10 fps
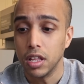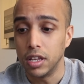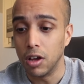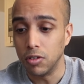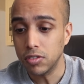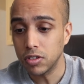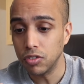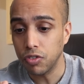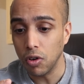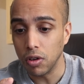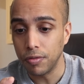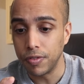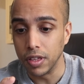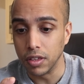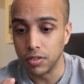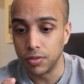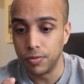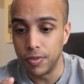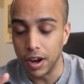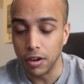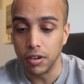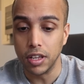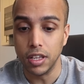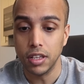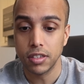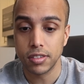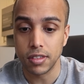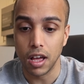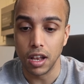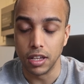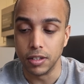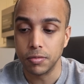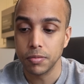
Now this controller feels very solid.